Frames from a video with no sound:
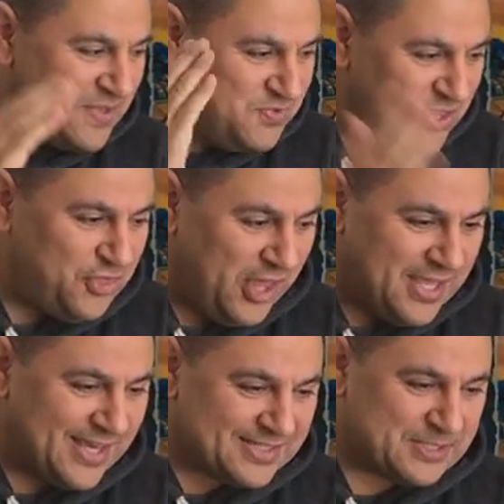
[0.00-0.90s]
the thing
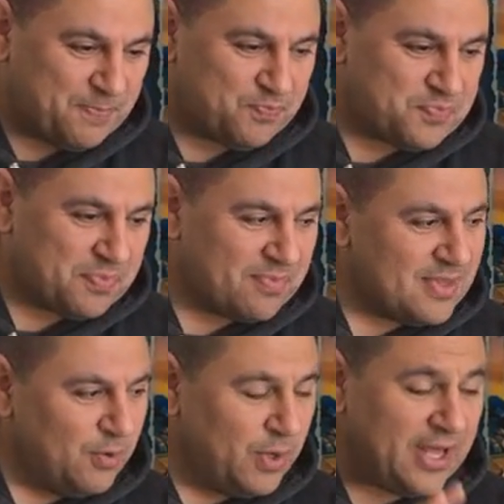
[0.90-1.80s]
is,
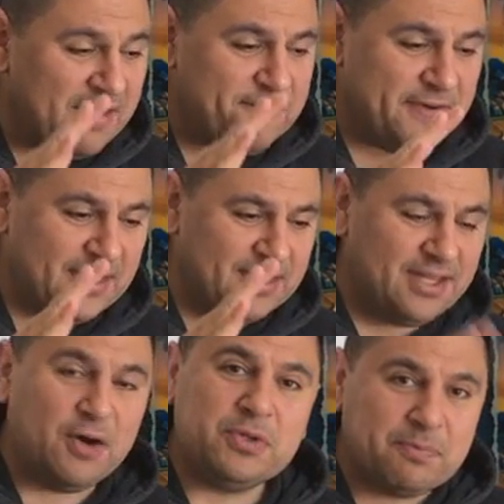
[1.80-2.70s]
when I fell in
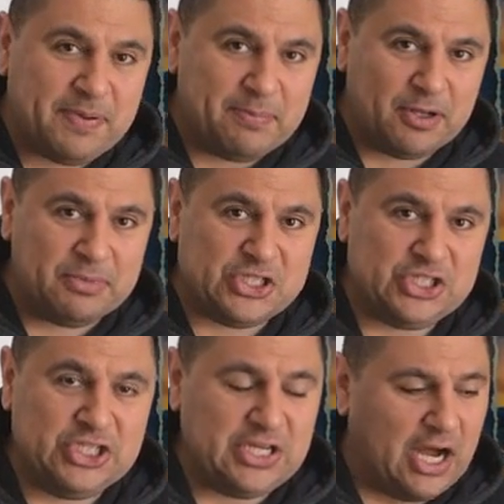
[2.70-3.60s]
love with the pinball
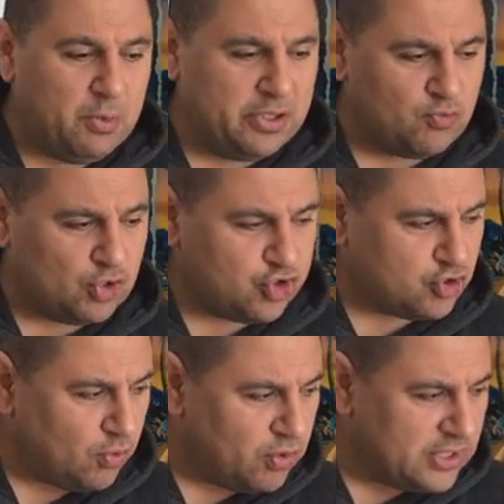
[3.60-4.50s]
machine, I want to
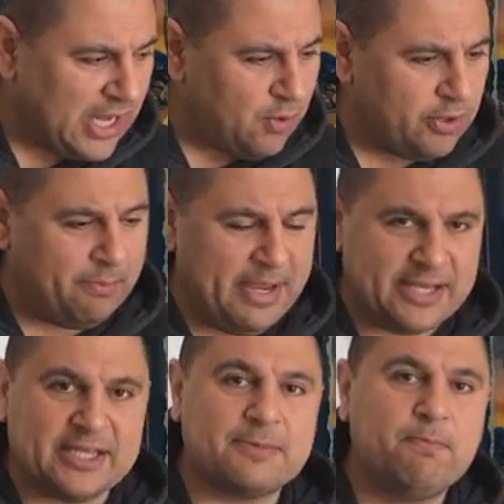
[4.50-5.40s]
restore it. I want to make
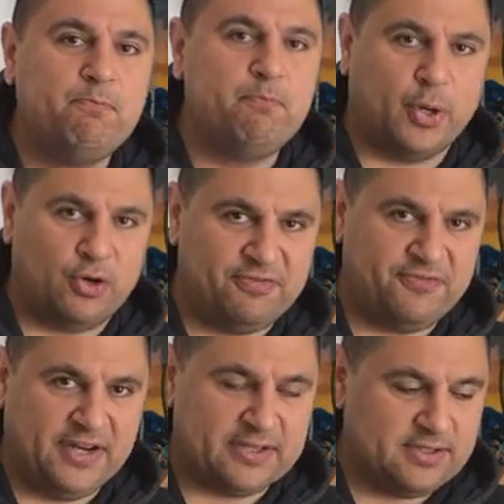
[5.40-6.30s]
it
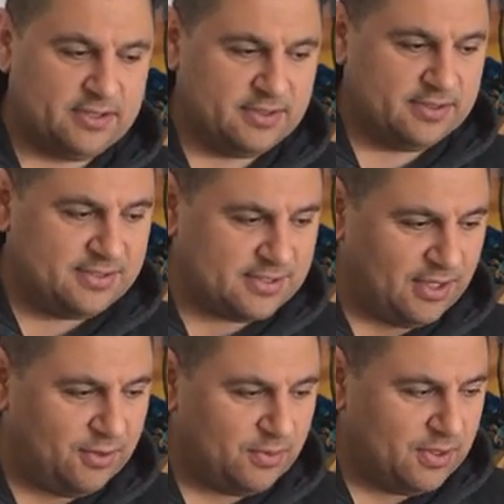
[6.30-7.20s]
perfect.
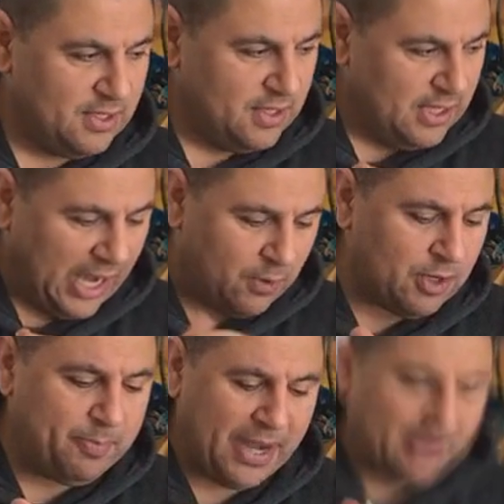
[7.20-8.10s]
So, I want
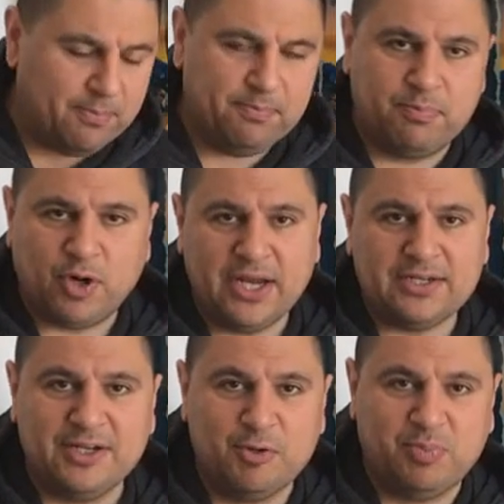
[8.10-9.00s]
to buy a brand
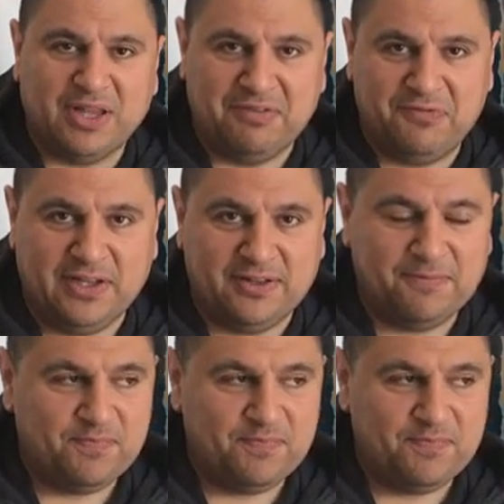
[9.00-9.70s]
new playfield.